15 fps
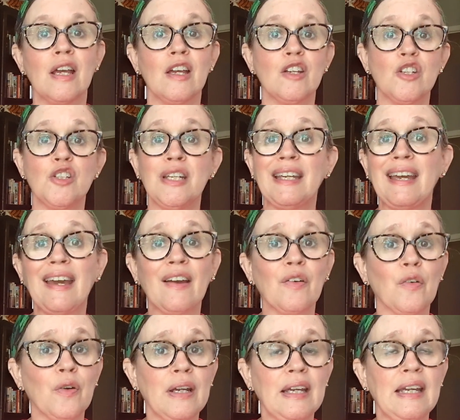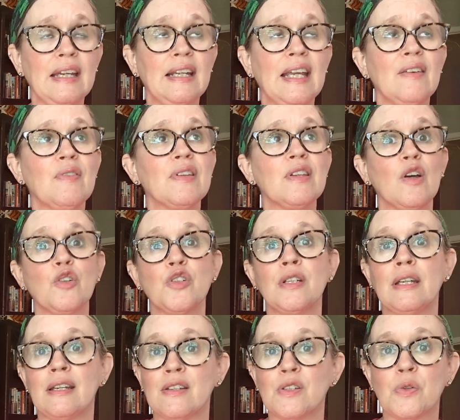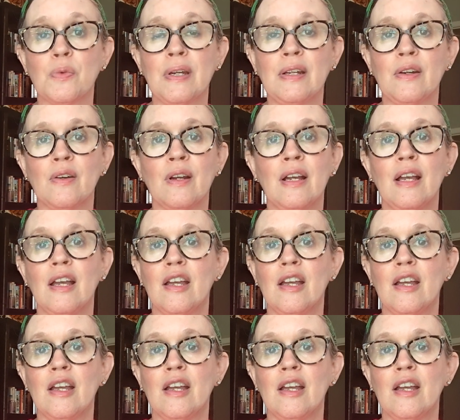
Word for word: she can't read even though she is a reader